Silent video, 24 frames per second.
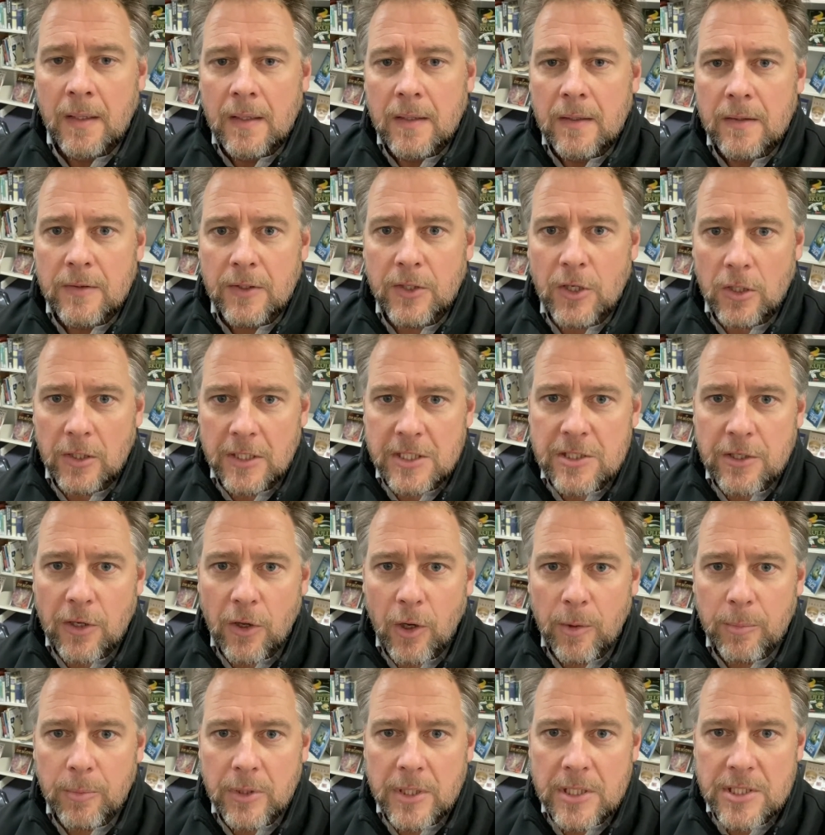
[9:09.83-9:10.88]
The college
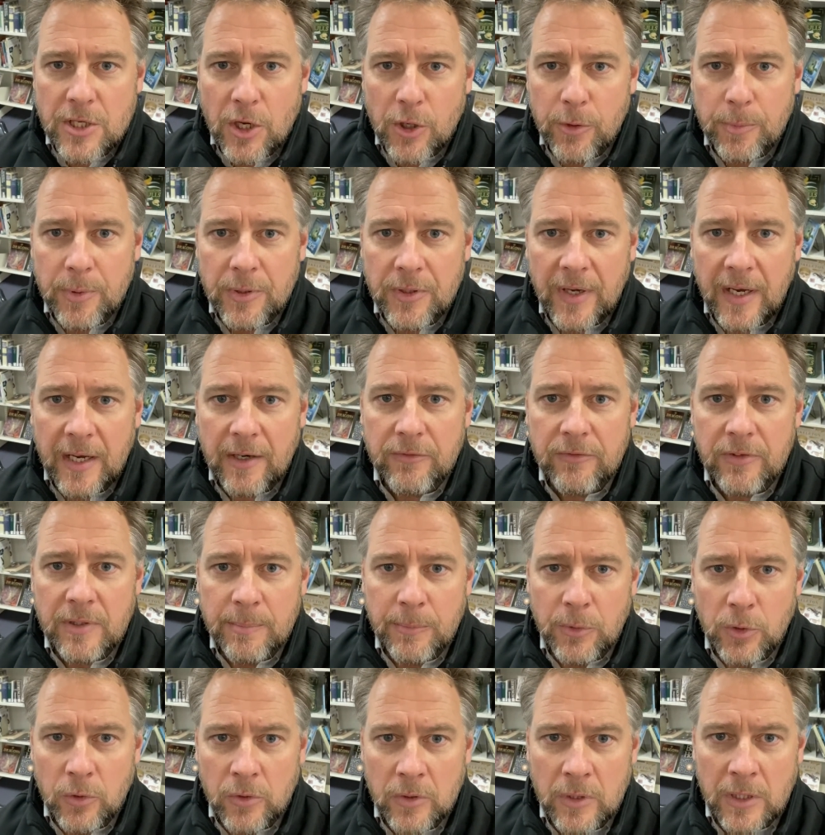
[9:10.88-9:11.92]
library is open every
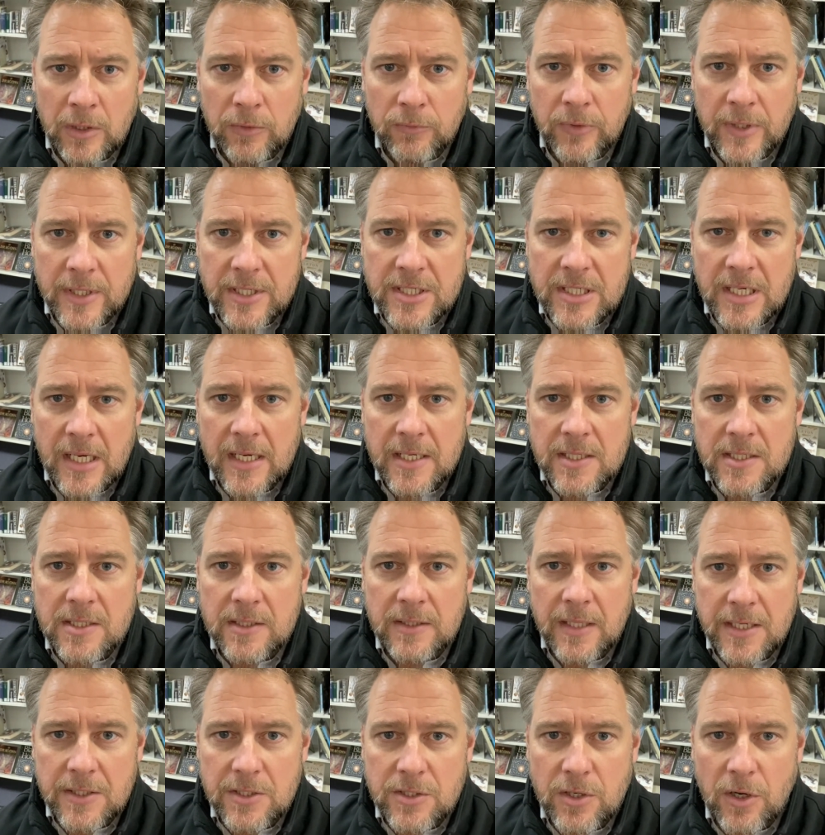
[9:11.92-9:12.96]
morning, recess,
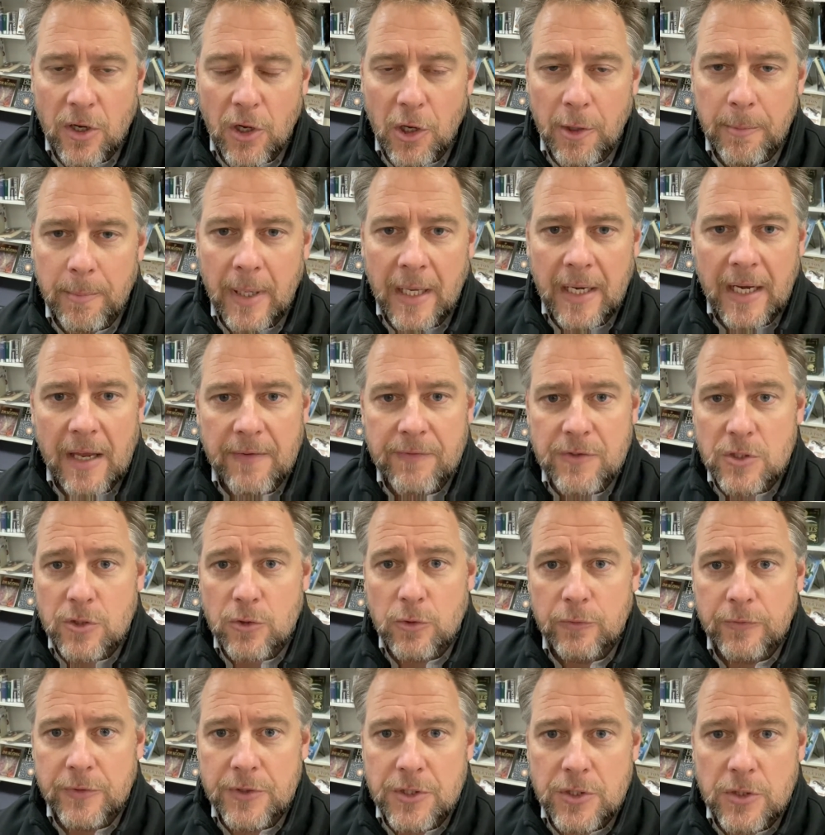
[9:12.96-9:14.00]
lunchtime and after
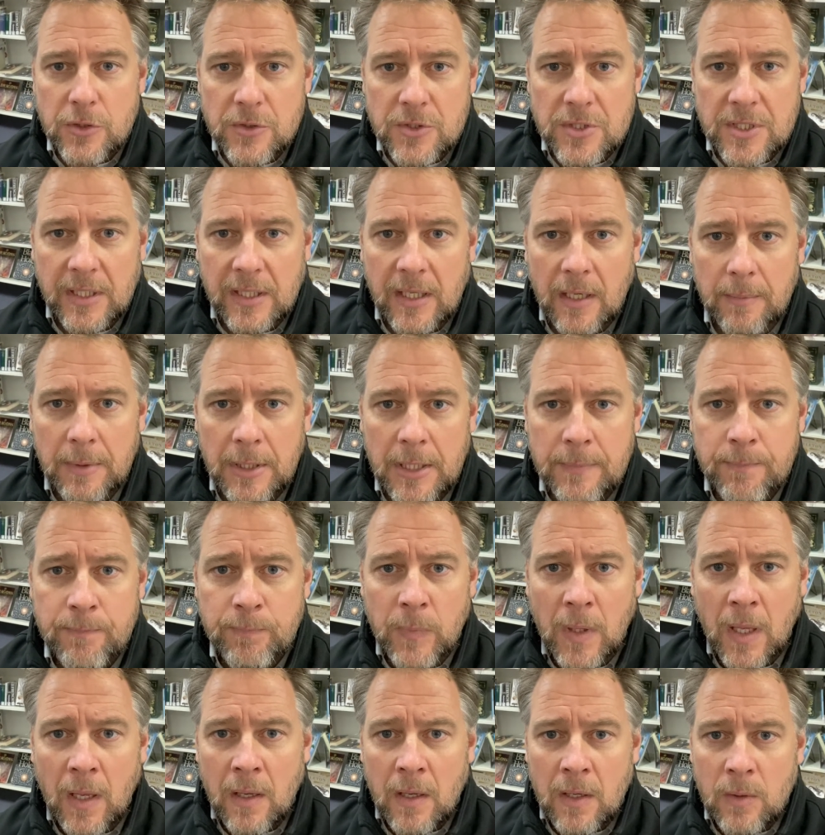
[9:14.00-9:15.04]
school for students to come in.
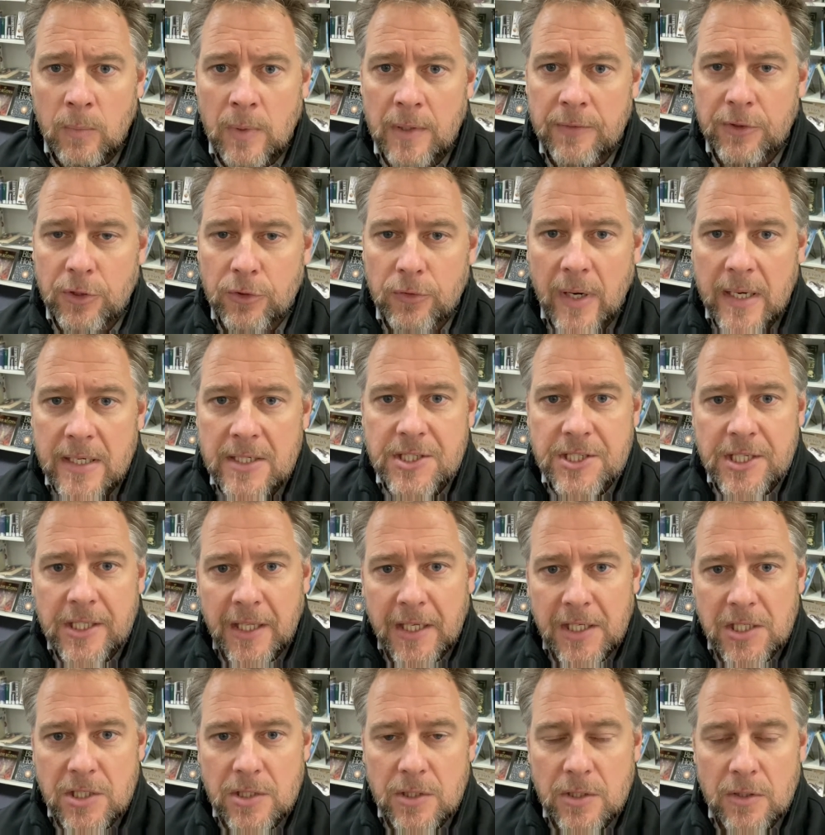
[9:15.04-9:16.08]
We have a great
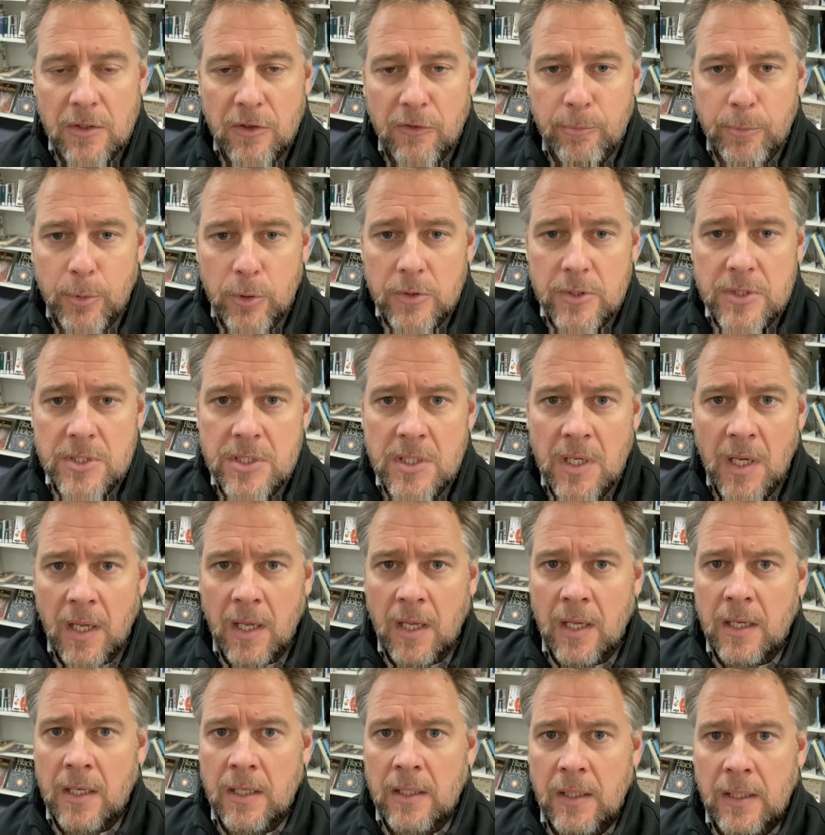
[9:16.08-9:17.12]
selection of books.
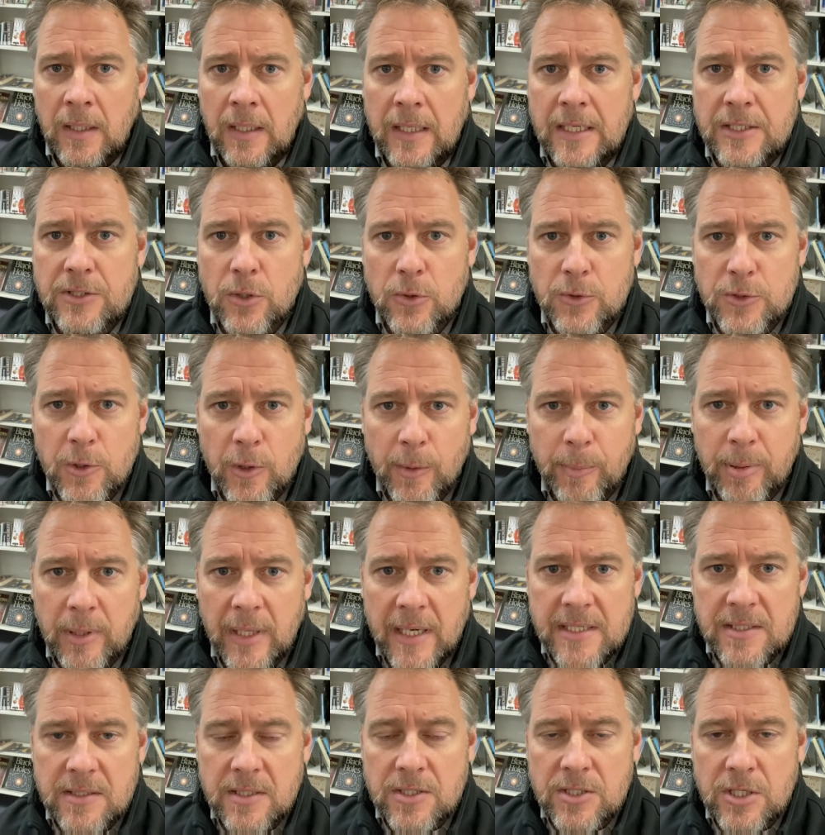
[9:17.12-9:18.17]
It's also a
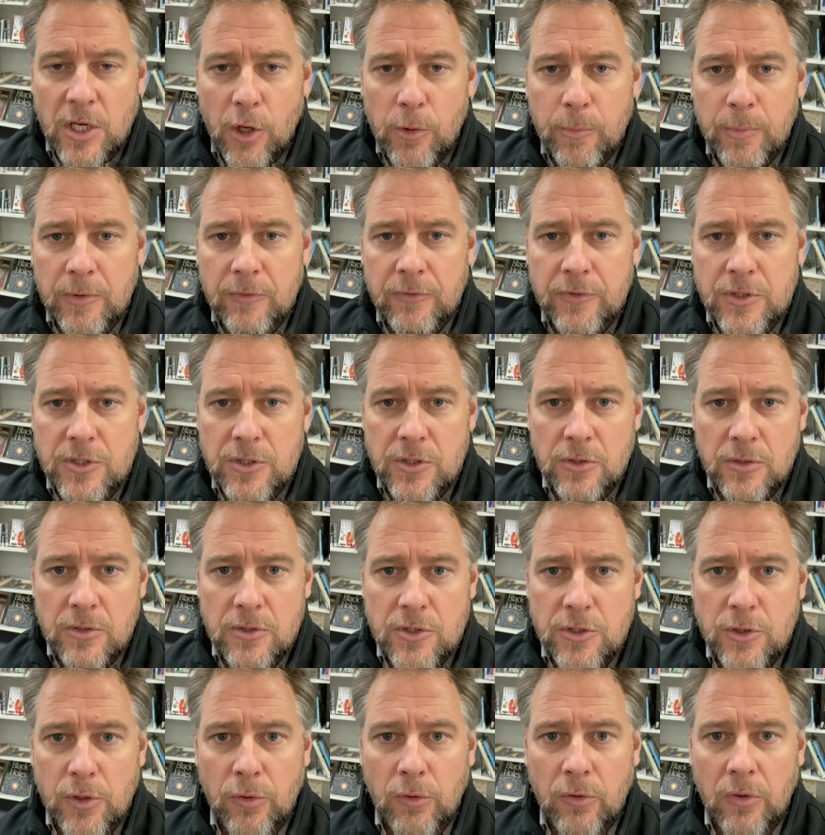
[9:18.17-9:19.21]
place that's open for students
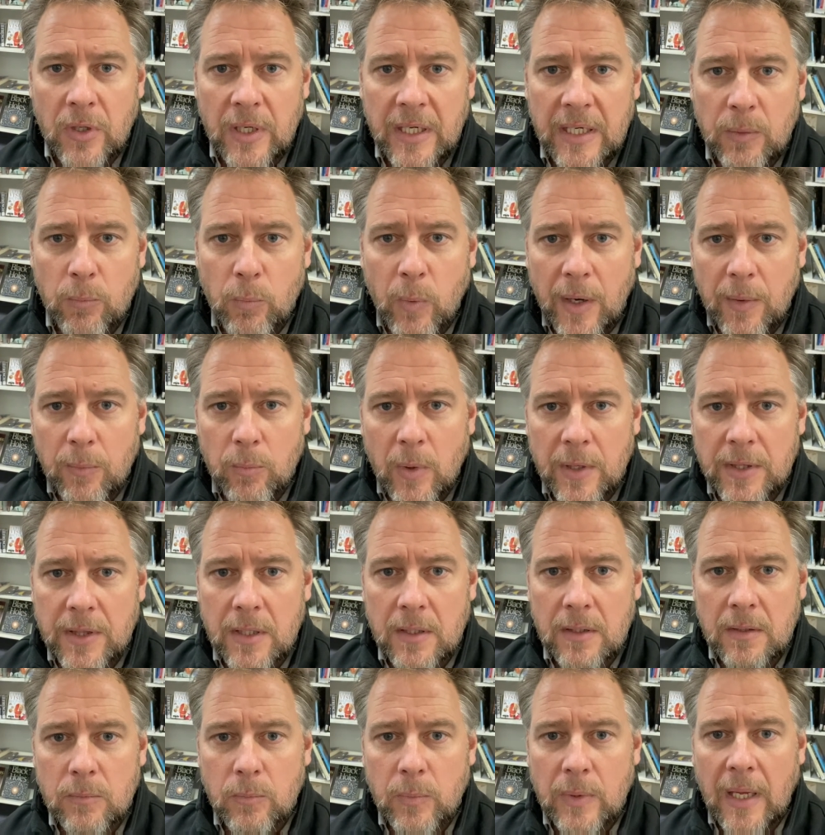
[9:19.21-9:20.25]
during wet
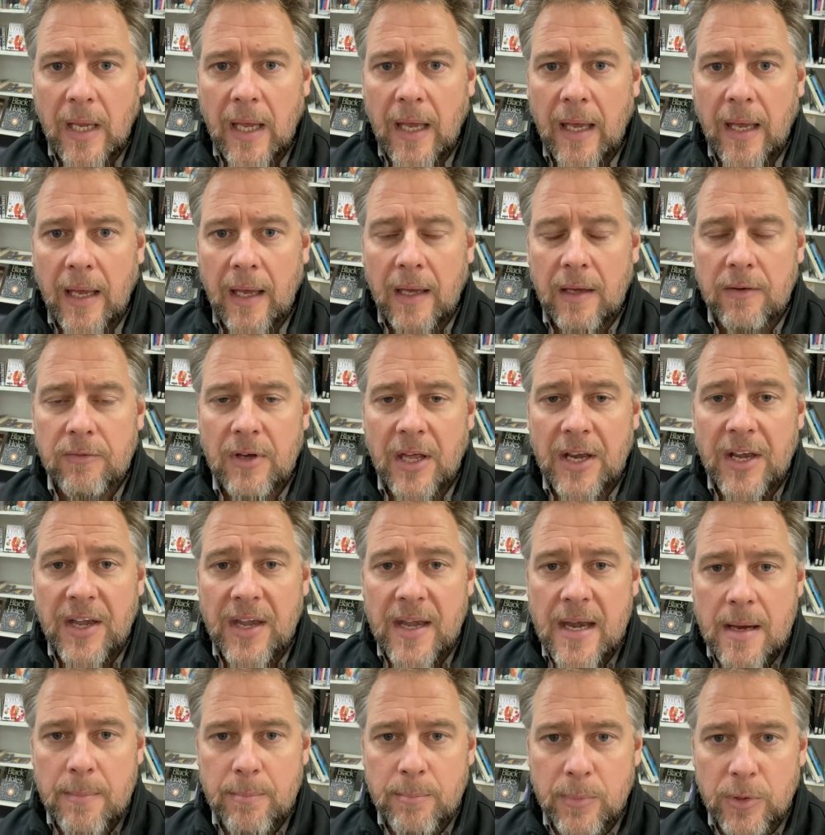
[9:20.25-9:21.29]
weather. We have a
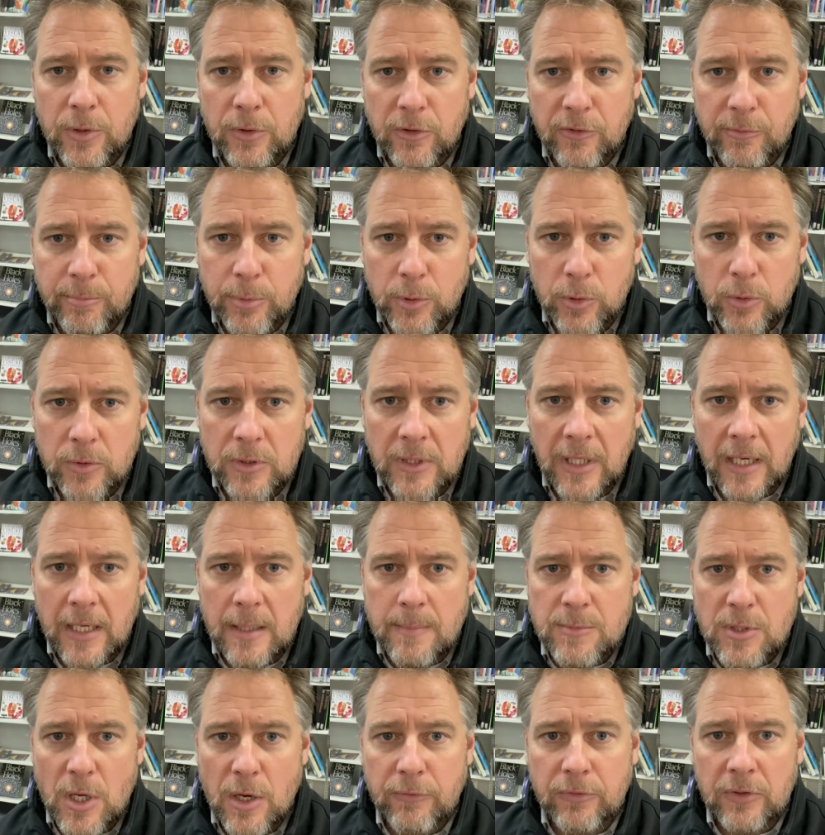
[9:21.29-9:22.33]
number of board
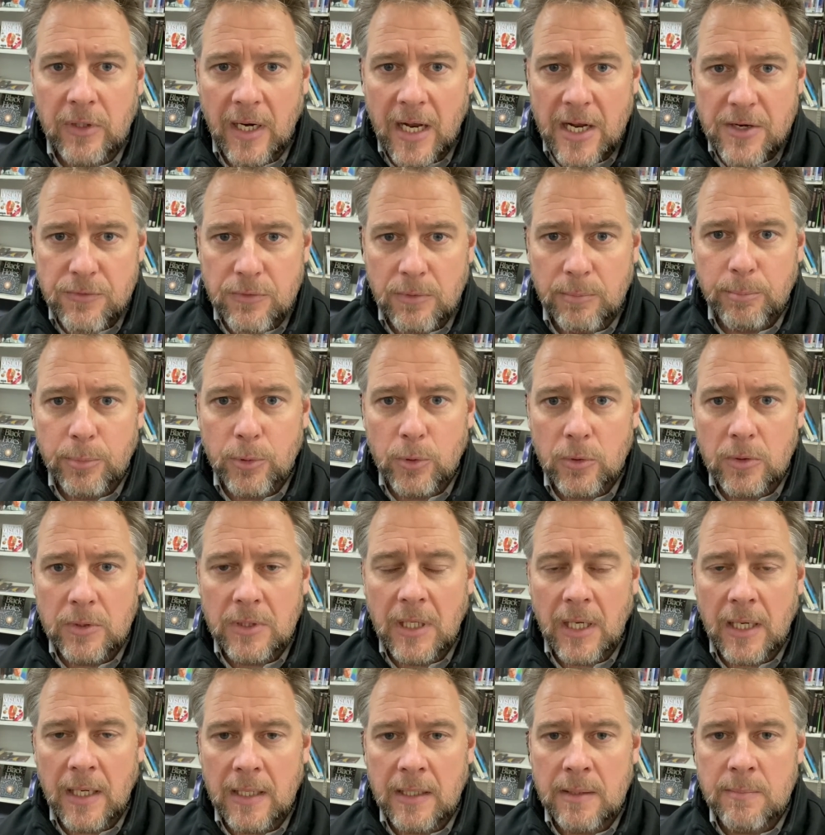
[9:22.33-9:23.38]
games, over 100 board
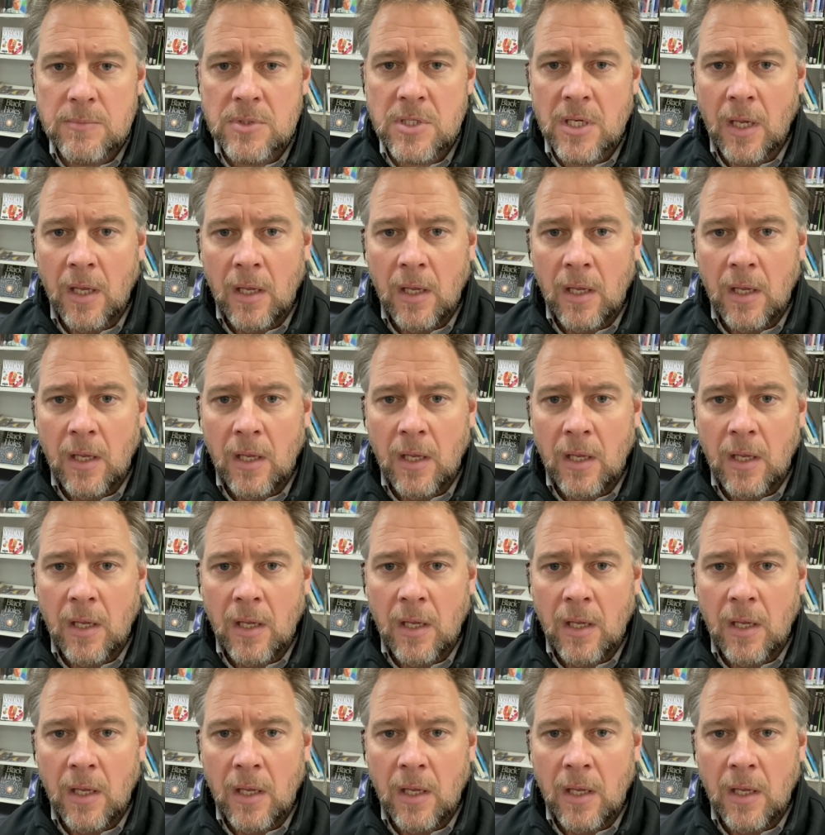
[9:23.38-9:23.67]
games.